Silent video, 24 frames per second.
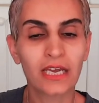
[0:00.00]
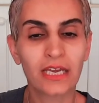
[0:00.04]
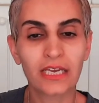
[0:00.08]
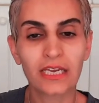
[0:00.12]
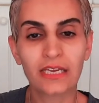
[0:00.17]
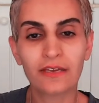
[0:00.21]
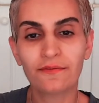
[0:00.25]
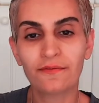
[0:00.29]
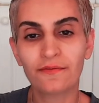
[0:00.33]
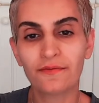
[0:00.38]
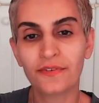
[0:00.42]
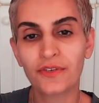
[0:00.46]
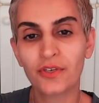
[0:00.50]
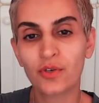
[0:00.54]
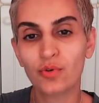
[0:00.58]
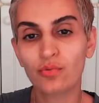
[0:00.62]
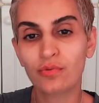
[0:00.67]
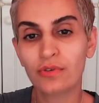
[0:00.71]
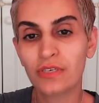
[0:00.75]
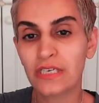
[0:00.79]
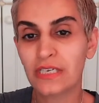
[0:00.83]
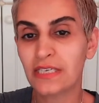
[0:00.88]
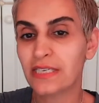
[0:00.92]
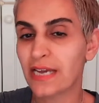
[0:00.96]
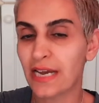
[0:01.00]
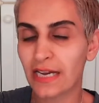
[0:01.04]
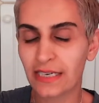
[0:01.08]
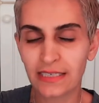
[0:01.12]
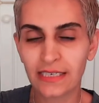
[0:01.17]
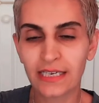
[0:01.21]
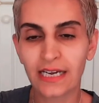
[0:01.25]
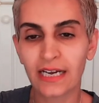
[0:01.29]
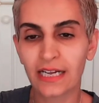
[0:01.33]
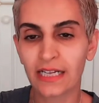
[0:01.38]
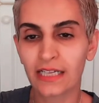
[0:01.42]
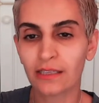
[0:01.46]
If you need
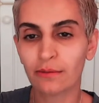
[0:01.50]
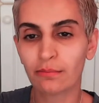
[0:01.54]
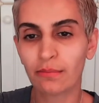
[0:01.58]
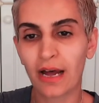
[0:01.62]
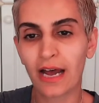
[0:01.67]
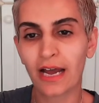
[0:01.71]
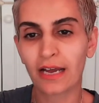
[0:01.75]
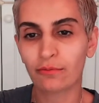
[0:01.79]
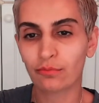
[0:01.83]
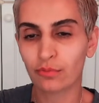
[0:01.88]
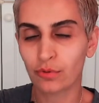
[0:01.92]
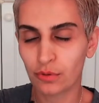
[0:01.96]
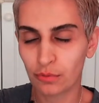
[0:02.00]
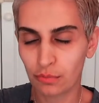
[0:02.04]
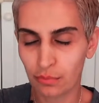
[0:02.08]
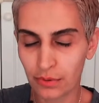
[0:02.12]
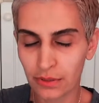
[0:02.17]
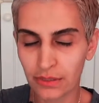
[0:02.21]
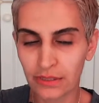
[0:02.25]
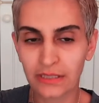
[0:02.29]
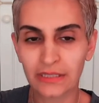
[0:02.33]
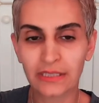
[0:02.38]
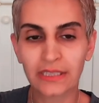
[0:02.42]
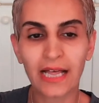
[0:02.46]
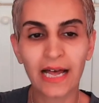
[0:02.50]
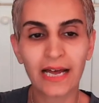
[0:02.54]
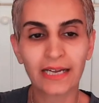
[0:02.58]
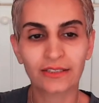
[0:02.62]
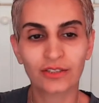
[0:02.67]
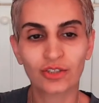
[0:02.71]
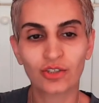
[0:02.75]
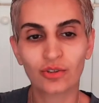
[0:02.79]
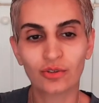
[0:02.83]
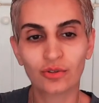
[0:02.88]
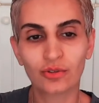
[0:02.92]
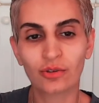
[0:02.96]
any help, I would be
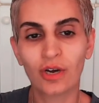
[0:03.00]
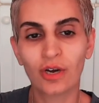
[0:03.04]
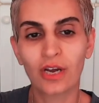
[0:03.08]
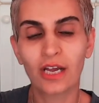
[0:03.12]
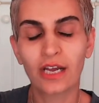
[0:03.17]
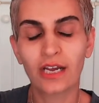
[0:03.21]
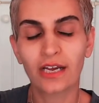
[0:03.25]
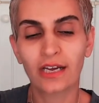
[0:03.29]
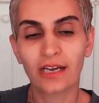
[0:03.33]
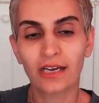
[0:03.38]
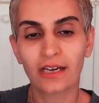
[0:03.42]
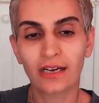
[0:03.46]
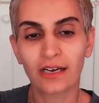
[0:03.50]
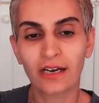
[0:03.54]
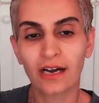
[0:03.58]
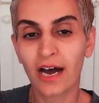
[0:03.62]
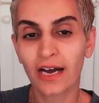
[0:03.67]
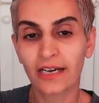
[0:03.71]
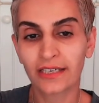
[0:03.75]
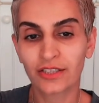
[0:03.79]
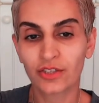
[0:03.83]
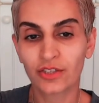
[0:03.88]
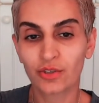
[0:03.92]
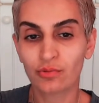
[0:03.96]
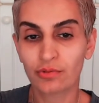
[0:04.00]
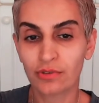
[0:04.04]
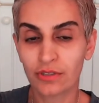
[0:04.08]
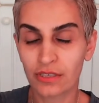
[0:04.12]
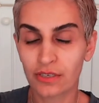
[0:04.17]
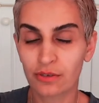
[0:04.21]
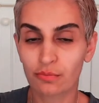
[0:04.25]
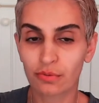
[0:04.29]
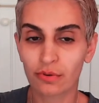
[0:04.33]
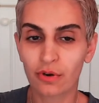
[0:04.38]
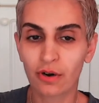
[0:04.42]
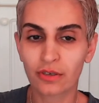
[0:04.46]
glad to uh, guide you in
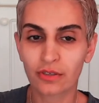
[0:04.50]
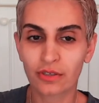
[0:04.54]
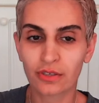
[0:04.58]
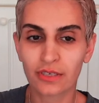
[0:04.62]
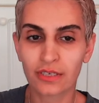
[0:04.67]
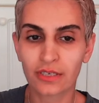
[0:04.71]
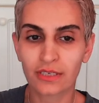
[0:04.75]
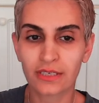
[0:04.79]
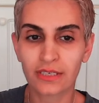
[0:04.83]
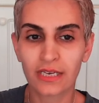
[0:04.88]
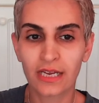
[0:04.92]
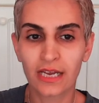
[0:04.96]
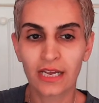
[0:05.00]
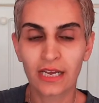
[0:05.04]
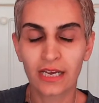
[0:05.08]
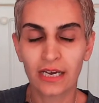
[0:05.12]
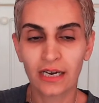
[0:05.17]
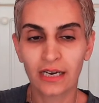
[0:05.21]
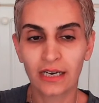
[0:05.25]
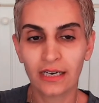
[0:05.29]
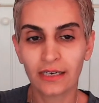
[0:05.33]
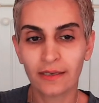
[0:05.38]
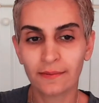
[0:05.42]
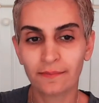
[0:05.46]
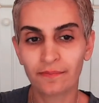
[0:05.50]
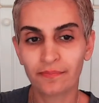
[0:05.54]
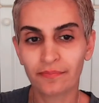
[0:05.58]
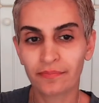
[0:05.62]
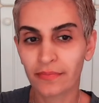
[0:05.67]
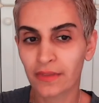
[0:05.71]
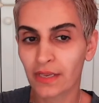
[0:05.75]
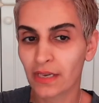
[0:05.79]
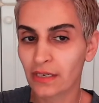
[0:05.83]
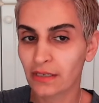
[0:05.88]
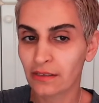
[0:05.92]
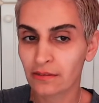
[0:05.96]
this process. Um,
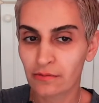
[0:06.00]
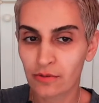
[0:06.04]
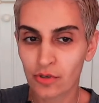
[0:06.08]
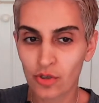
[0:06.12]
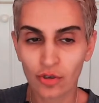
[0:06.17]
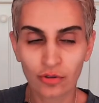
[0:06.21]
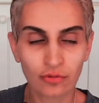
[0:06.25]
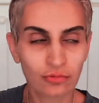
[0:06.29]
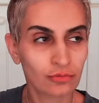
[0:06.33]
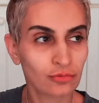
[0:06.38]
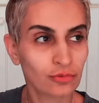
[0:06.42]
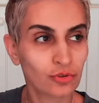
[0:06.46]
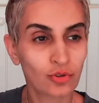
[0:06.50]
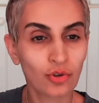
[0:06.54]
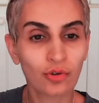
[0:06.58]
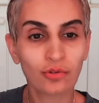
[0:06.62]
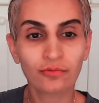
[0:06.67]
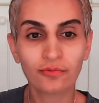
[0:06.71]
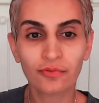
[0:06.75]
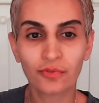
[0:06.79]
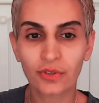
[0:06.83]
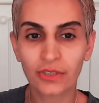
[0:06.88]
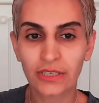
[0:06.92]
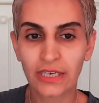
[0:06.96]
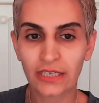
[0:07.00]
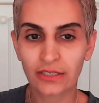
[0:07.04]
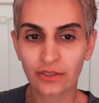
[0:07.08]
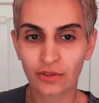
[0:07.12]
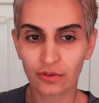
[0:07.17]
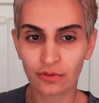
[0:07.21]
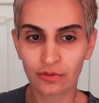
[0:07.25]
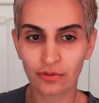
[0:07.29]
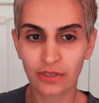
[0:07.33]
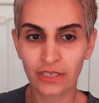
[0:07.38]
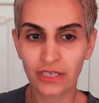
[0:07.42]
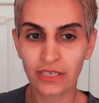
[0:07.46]
and uh, so don't forget
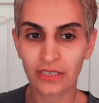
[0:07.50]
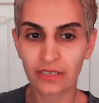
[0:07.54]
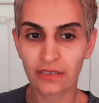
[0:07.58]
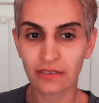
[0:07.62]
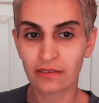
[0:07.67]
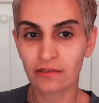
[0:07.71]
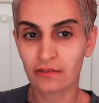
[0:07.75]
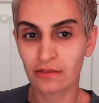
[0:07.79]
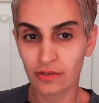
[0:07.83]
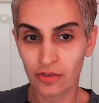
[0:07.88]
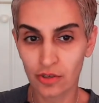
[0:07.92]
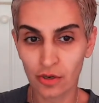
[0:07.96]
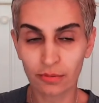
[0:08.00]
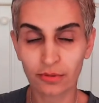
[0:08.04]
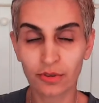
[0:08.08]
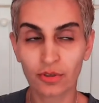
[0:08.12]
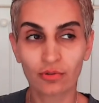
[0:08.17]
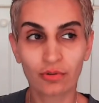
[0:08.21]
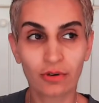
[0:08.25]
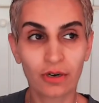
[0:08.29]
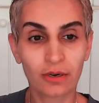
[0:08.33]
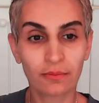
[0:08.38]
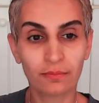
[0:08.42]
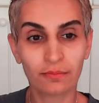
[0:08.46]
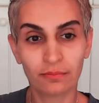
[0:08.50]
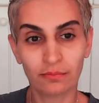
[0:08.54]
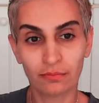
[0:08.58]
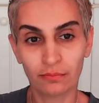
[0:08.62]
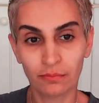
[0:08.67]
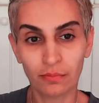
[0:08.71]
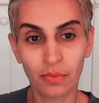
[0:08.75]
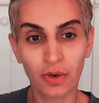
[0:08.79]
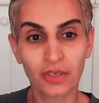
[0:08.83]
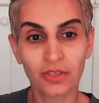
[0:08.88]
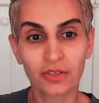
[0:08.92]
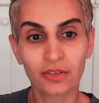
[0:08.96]
to hit the subscribe
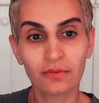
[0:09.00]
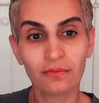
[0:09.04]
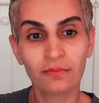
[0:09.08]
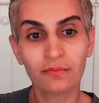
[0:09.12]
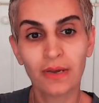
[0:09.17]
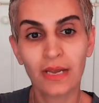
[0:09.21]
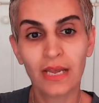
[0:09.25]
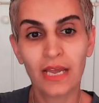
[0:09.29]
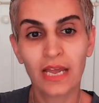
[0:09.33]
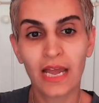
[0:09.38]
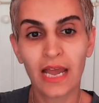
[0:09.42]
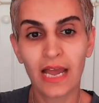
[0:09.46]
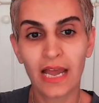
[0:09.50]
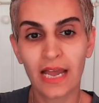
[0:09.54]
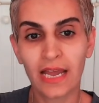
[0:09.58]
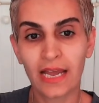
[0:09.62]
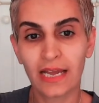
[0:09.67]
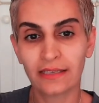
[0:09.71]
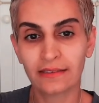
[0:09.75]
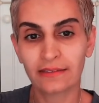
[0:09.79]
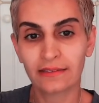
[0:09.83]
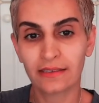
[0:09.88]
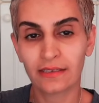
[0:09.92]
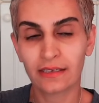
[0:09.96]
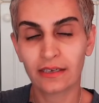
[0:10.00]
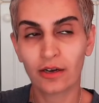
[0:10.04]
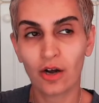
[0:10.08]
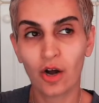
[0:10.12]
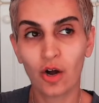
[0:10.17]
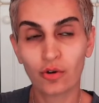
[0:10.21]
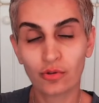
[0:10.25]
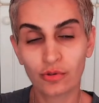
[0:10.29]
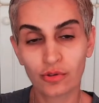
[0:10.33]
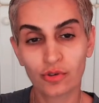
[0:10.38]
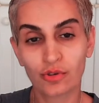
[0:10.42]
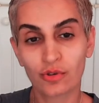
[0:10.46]
button and uh,
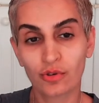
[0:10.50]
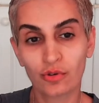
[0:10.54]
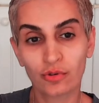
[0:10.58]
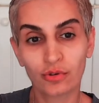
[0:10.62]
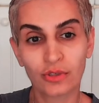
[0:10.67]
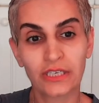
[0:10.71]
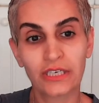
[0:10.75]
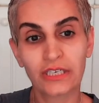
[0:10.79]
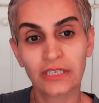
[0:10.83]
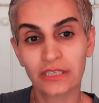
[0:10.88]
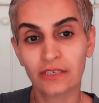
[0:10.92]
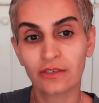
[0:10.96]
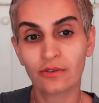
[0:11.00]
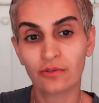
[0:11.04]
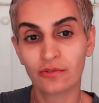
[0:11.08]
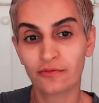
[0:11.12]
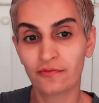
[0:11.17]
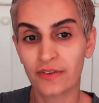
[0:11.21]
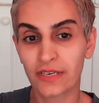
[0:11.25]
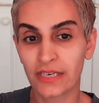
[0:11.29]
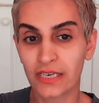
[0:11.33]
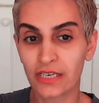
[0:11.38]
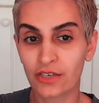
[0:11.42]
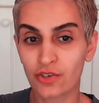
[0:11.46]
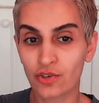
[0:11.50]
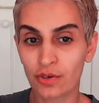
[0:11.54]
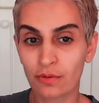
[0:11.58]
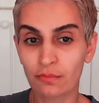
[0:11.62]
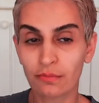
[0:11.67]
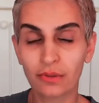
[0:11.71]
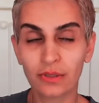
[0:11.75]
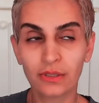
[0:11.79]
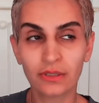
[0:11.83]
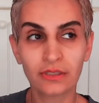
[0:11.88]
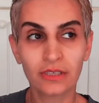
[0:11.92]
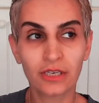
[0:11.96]
also hit the
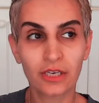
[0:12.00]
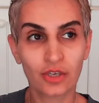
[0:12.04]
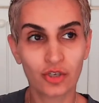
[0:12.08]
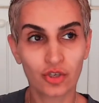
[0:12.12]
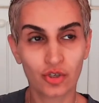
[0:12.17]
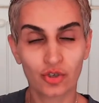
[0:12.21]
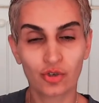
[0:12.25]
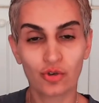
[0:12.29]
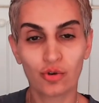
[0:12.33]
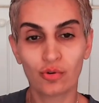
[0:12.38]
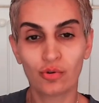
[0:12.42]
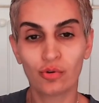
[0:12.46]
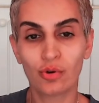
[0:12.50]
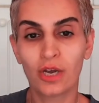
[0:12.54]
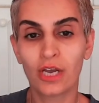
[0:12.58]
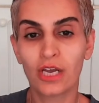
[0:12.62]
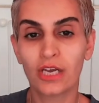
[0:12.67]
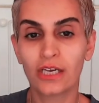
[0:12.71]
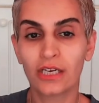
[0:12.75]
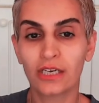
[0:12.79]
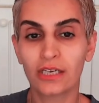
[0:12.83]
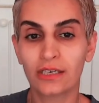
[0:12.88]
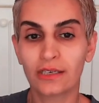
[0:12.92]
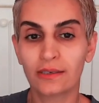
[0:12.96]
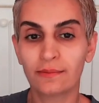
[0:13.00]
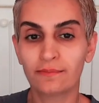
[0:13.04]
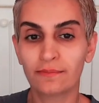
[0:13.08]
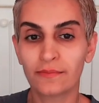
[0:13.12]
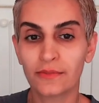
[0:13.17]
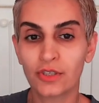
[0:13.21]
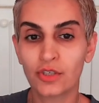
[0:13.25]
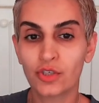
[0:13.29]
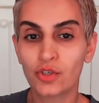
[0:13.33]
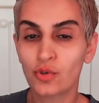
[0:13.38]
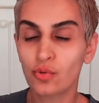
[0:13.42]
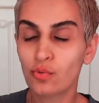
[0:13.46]
notification bell so um,
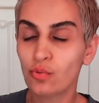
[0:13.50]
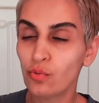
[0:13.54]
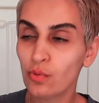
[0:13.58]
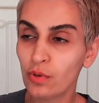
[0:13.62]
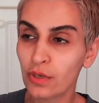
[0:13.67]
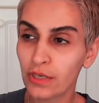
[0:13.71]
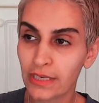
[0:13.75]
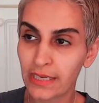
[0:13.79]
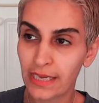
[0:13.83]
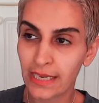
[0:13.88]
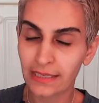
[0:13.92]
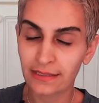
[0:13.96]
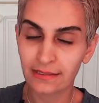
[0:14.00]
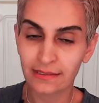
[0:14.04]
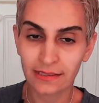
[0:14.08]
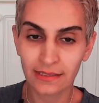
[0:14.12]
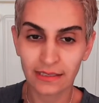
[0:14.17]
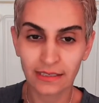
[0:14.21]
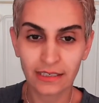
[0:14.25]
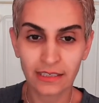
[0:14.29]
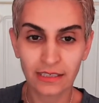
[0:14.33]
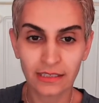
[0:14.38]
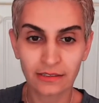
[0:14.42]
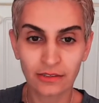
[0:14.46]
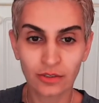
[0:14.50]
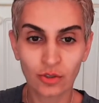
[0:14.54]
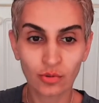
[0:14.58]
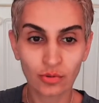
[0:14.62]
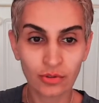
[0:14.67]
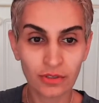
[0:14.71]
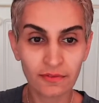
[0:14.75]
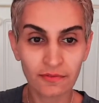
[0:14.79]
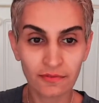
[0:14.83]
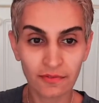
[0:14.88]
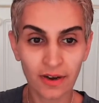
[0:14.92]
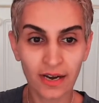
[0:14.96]
you'll get uh,
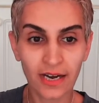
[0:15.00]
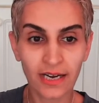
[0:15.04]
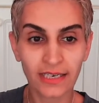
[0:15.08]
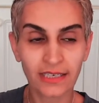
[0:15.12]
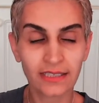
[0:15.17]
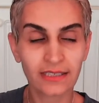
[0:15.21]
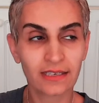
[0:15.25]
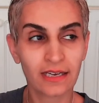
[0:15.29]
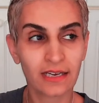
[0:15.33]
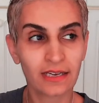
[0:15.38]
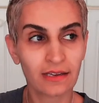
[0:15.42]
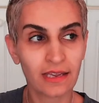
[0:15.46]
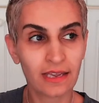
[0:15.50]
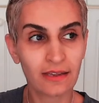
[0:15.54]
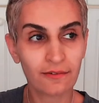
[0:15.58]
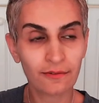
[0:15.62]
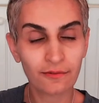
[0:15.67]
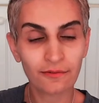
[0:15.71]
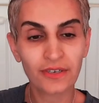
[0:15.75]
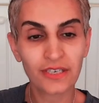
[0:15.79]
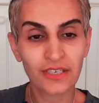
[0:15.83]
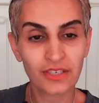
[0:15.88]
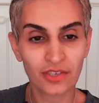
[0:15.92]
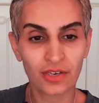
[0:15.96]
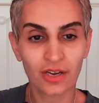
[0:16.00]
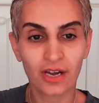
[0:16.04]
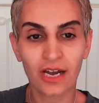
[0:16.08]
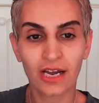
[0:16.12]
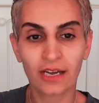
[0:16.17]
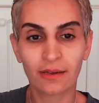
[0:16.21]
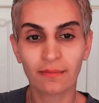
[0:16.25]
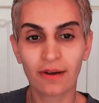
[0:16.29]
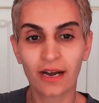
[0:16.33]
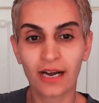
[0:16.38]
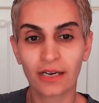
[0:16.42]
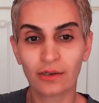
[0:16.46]
notified every
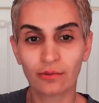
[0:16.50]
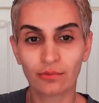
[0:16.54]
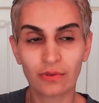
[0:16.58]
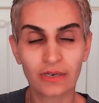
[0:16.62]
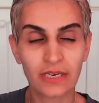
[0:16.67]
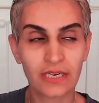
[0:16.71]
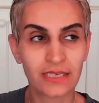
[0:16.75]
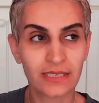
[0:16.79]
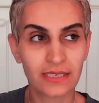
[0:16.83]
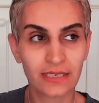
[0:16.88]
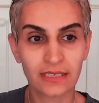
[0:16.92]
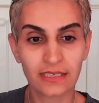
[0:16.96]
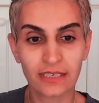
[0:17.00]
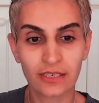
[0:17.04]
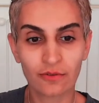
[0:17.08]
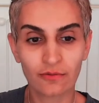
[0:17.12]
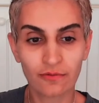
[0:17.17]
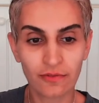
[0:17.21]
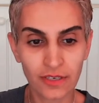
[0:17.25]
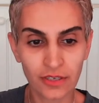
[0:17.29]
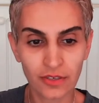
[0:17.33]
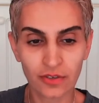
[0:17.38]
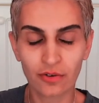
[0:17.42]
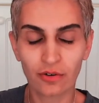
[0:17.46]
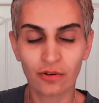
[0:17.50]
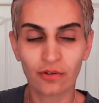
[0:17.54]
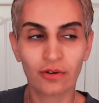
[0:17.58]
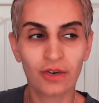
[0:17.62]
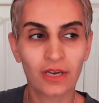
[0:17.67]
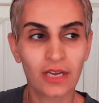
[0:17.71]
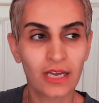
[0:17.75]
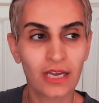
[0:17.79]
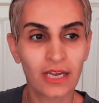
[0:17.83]
time I release a new video.